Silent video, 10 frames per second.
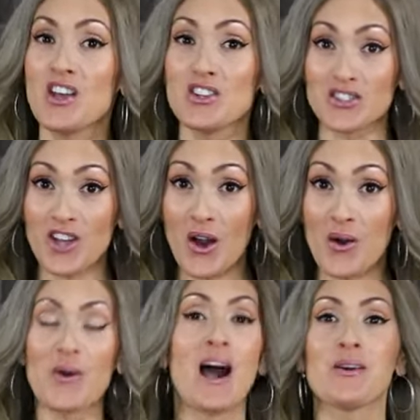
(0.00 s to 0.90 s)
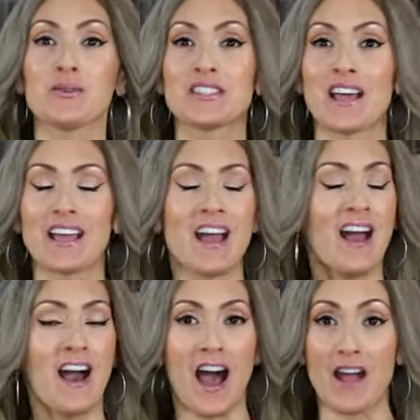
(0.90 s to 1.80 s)
So I was like,
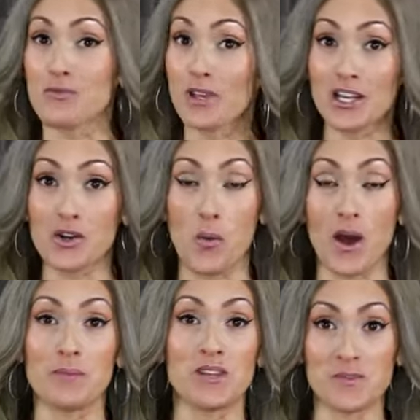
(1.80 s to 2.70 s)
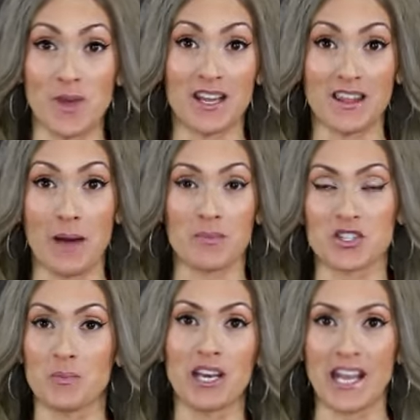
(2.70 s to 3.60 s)
I really don't want to be spending that
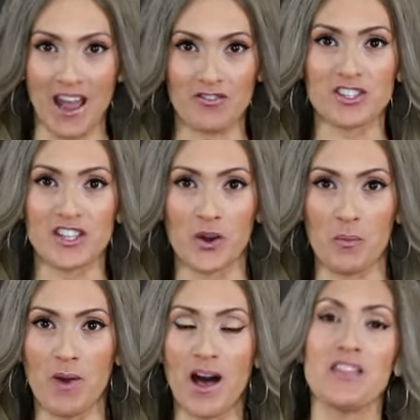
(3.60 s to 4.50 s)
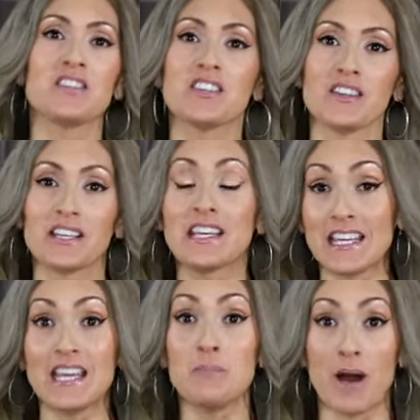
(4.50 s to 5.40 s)
much money every single month to
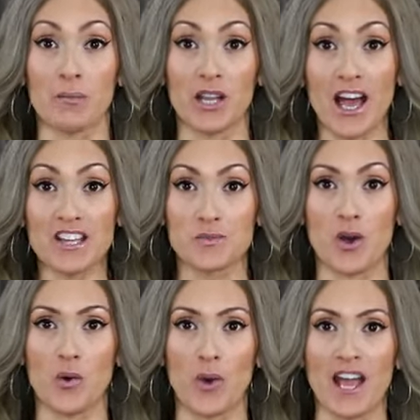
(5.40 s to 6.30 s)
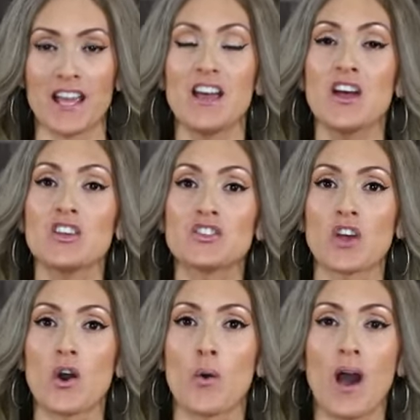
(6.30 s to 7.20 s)
keep my melasma away.
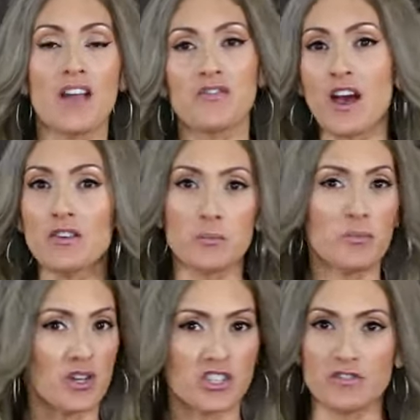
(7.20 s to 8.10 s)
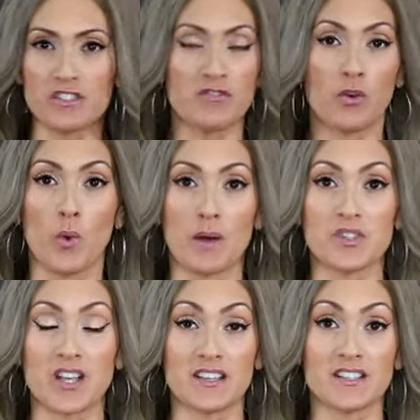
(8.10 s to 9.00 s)
So I found a bunch of different
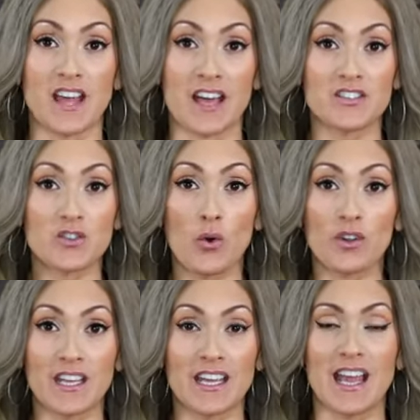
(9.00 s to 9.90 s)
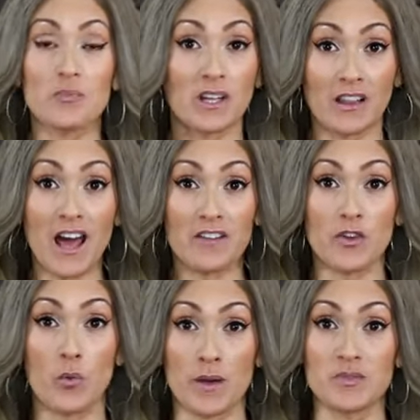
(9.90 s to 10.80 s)
websites that sold it, but a lot of
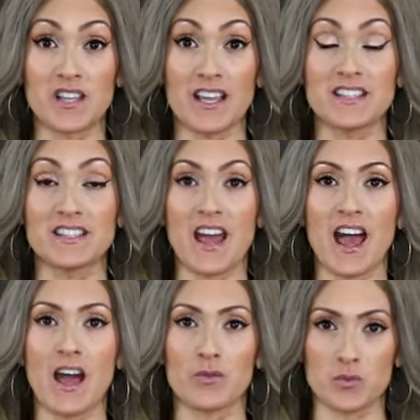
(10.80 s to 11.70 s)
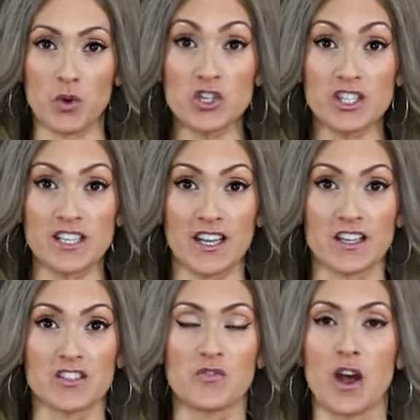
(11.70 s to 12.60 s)
the websites that I was purchasing
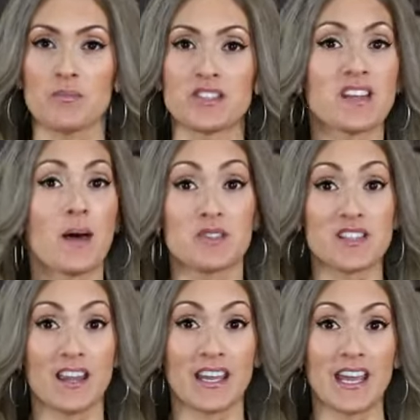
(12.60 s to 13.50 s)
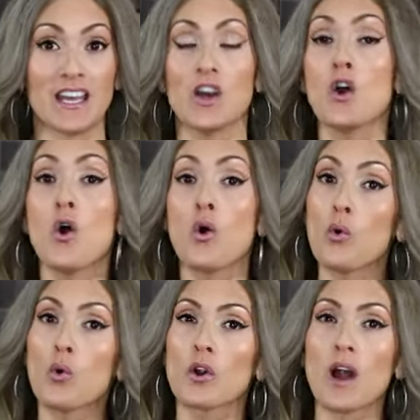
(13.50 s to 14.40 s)
this from stopped selling it,
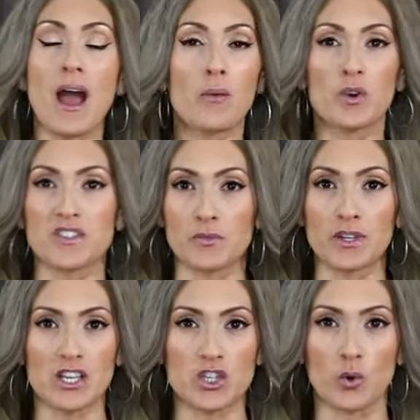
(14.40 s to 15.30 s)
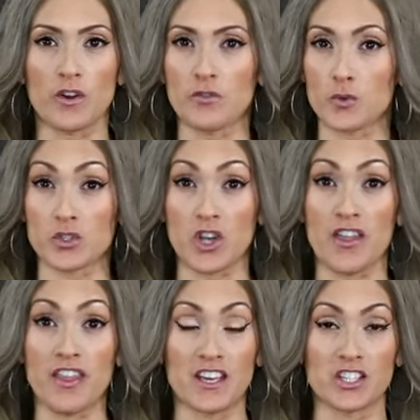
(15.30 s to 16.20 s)
or I wasn't really sure if it was
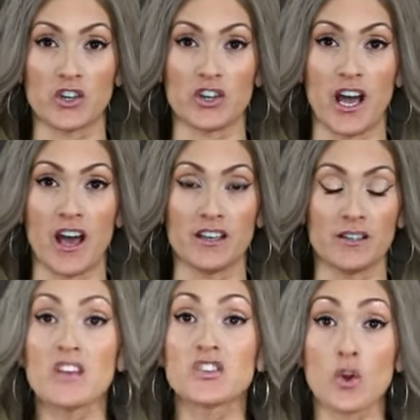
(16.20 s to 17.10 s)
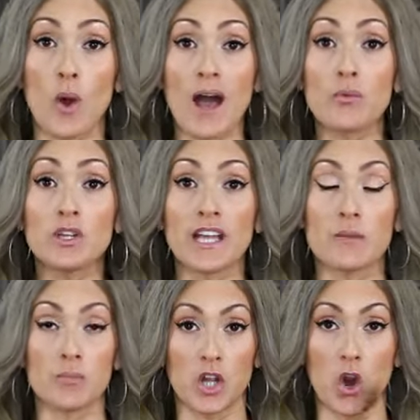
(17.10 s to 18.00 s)
authentic or not. So I will
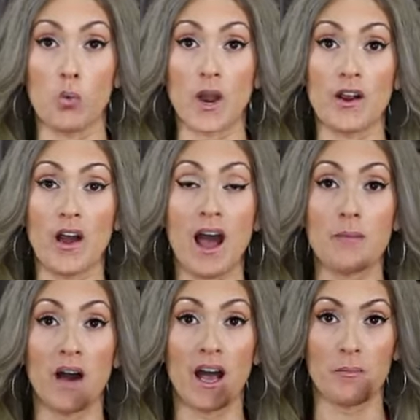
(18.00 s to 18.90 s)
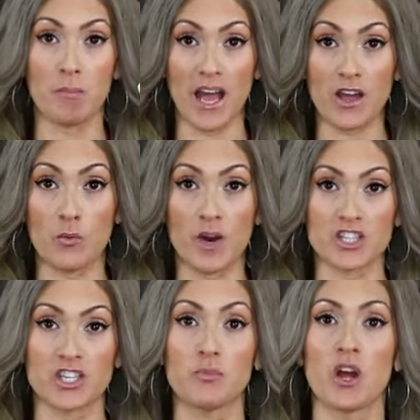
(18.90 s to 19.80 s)
link below where I buy my
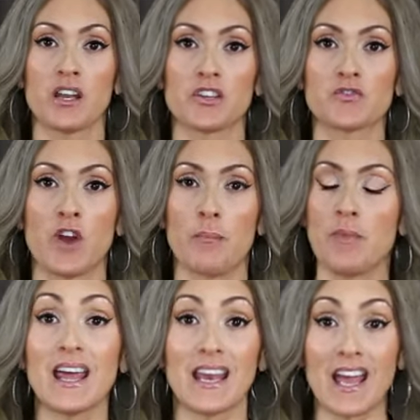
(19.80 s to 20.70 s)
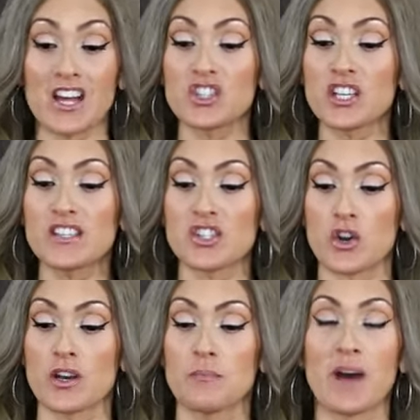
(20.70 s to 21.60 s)
Obagi products from. And I actually
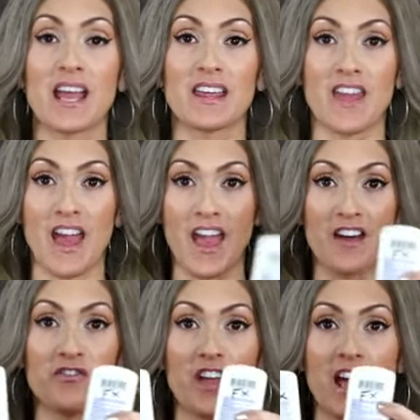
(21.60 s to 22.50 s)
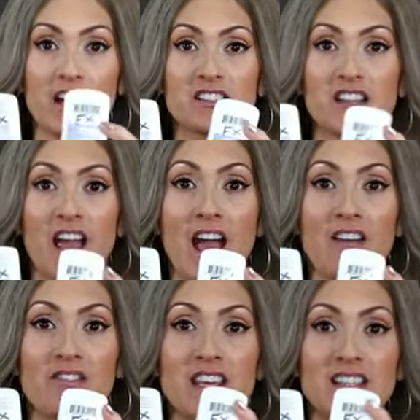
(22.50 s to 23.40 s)
started buying the FX. I
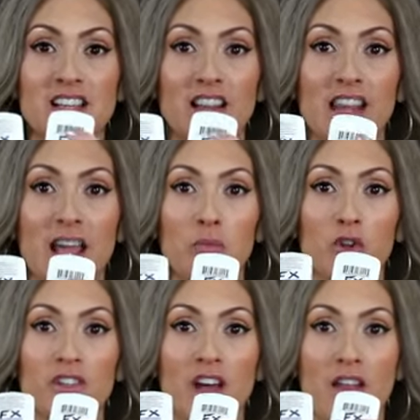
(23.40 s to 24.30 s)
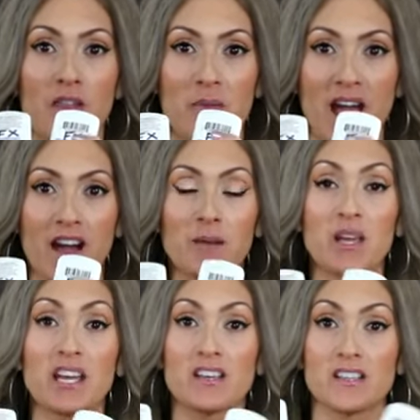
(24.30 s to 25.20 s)
have these labeled on the back
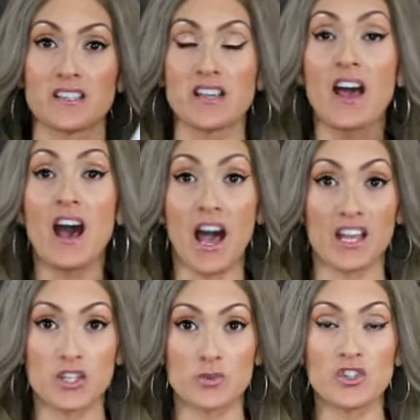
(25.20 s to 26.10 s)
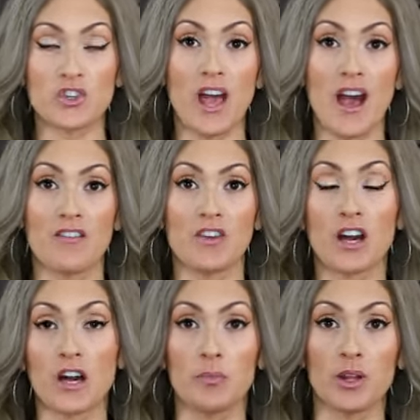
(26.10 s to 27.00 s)
because I do still have a
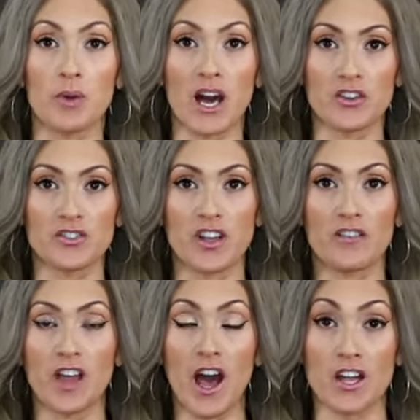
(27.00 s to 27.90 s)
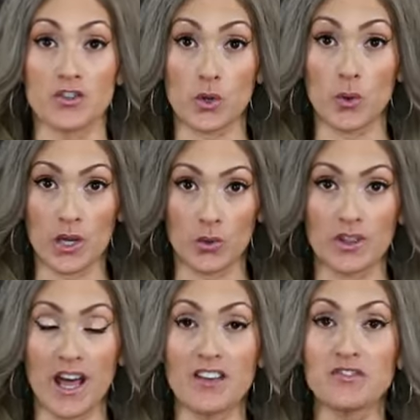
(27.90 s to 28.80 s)
couple of bottles of the hydroquinone
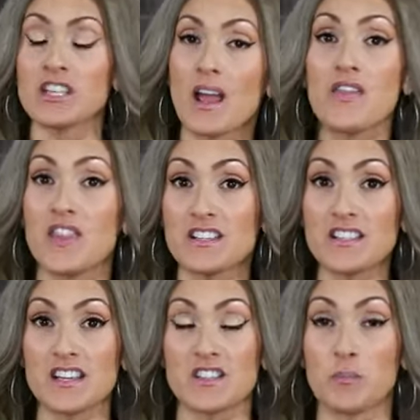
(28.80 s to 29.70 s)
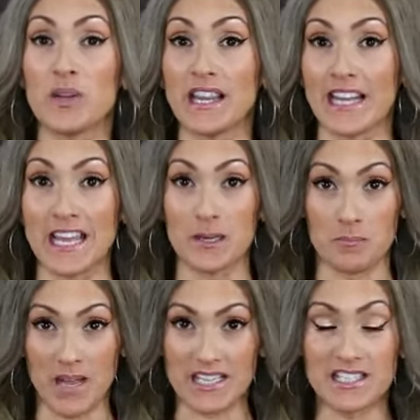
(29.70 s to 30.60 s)
left. This is
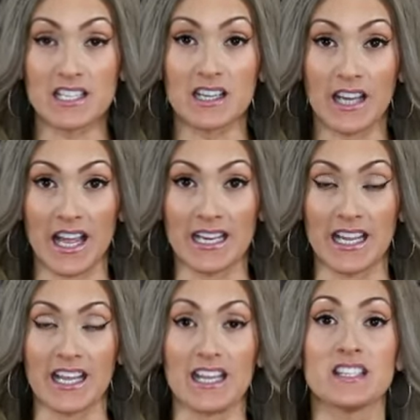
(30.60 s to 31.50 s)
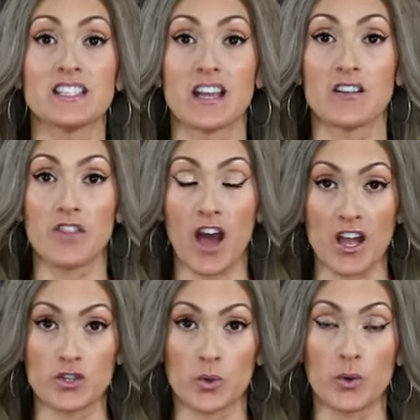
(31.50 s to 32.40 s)
plant-based lightening instead of the
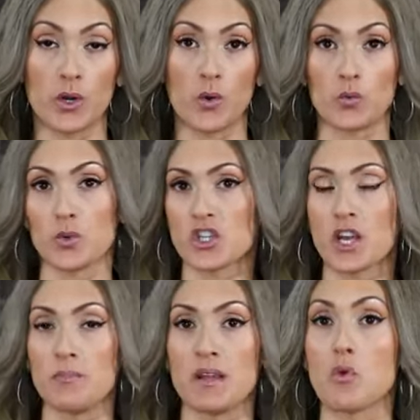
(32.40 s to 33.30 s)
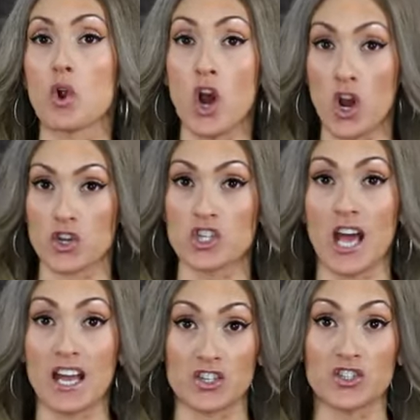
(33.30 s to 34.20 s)
hydroquinone, which can be more harsh
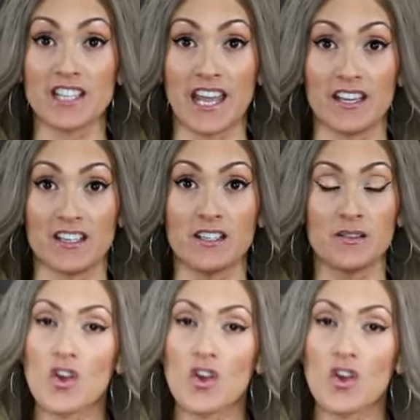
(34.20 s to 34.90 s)
on your skin.